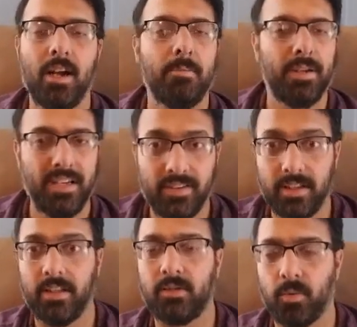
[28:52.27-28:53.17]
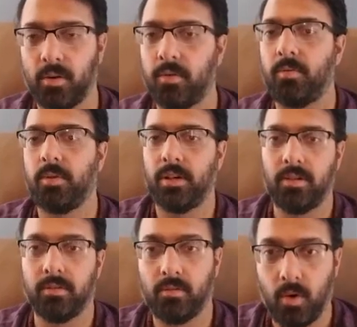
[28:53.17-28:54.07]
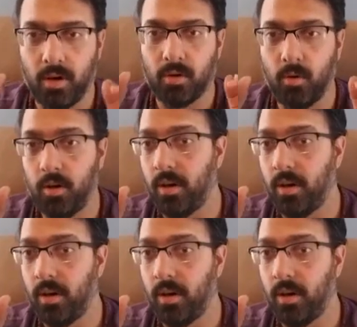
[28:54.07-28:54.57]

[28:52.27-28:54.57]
But even in this world, when we're quote unquote